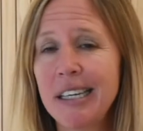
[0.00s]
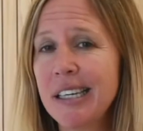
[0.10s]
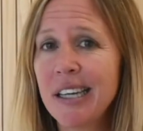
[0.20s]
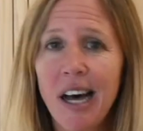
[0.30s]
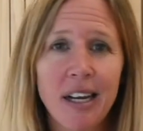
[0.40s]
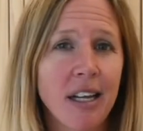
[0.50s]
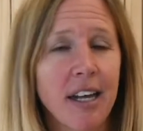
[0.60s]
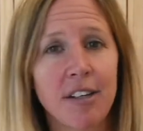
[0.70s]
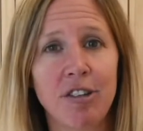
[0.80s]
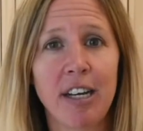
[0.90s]
not a lot
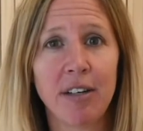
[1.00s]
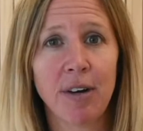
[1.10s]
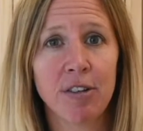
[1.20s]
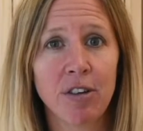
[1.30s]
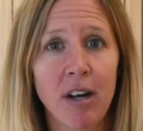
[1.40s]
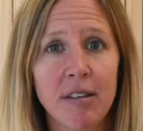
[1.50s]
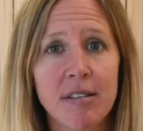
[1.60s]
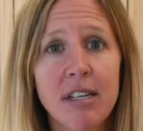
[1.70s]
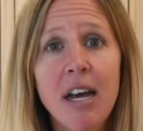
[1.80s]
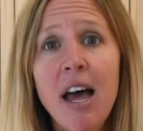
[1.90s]
of chain restaurants.